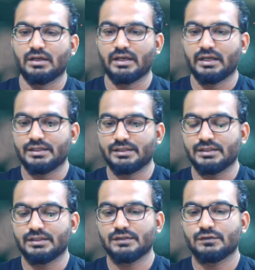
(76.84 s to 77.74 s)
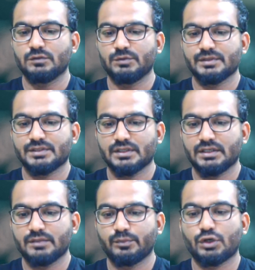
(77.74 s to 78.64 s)
And this will be
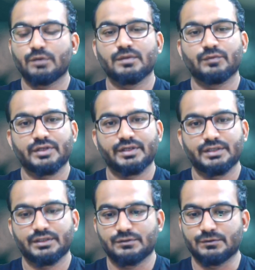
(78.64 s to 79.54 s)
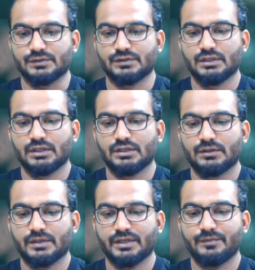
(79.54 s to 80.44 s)
basically a problem oriented course.
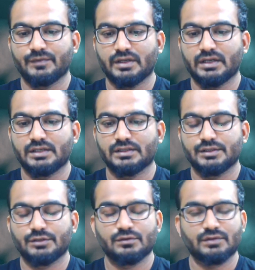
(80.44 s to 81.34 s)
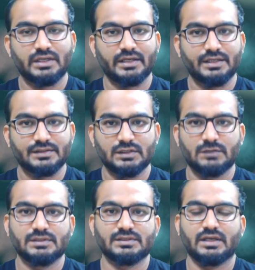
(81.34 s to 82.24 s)
Okay, and you know the GATE
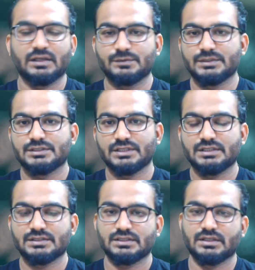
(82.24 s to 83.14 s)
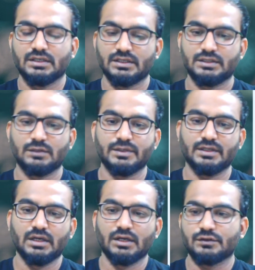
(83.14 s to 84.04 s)
syllabus has been changed a little
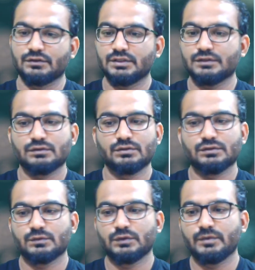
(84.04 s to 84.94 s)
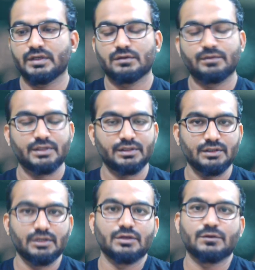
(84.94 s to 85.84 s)
bit, so this course will be according
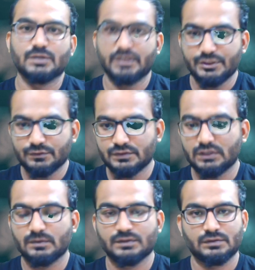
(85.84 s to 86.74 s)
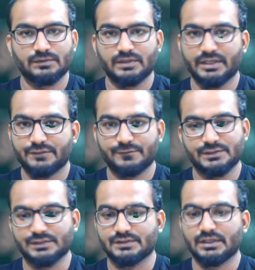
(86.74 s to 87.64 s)
to the new syllabus of GATE
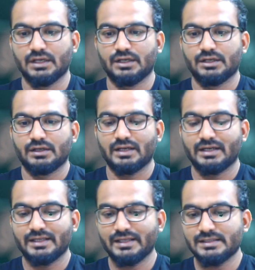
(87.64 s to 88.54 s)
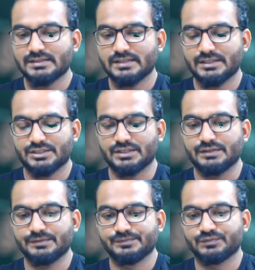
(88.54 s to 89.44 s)
Physics, and each
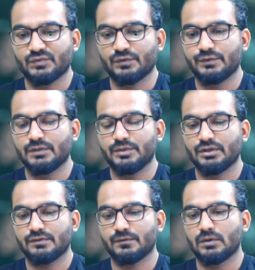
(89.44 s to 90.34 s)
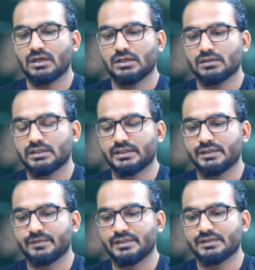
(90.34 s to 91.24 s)
session will be of 1 hour
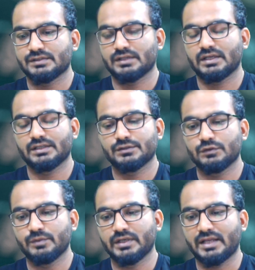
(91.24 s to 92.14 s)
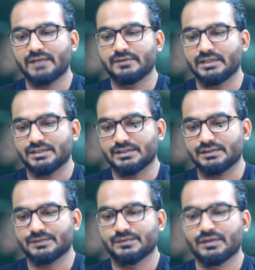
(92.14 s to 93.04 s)
30 minutes and it will be live lectures.